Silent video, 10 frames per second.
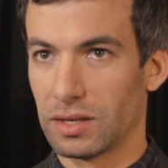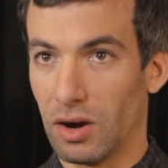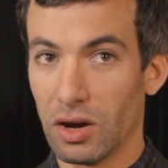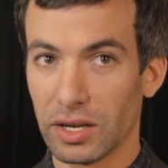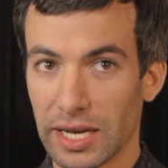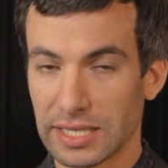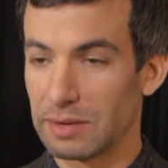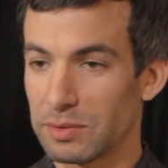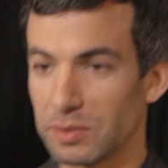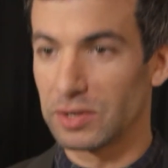Oh, you guys
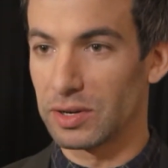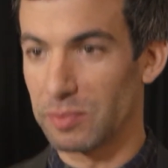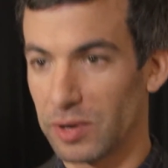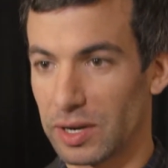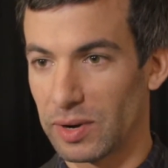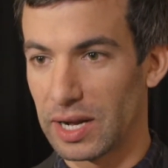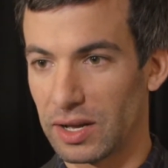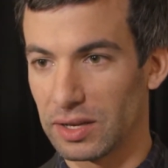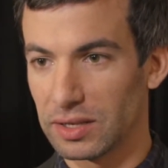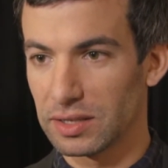seem to be doing pretty
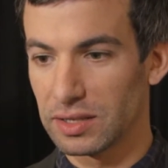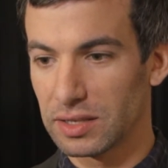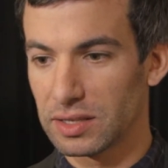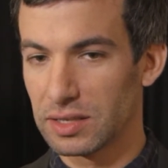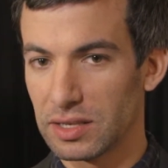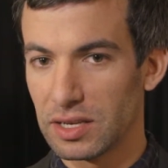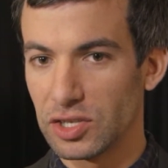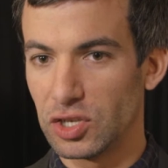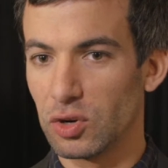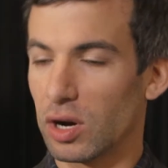well.
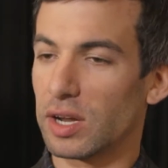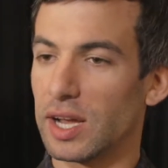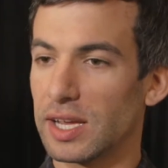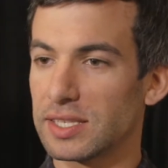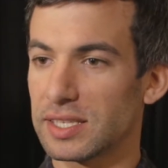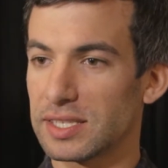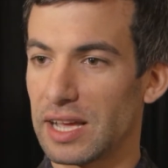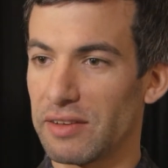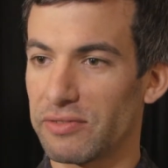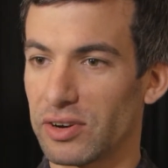Do you organize the
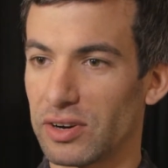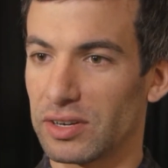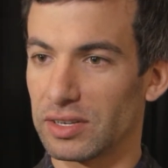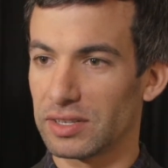stuff or?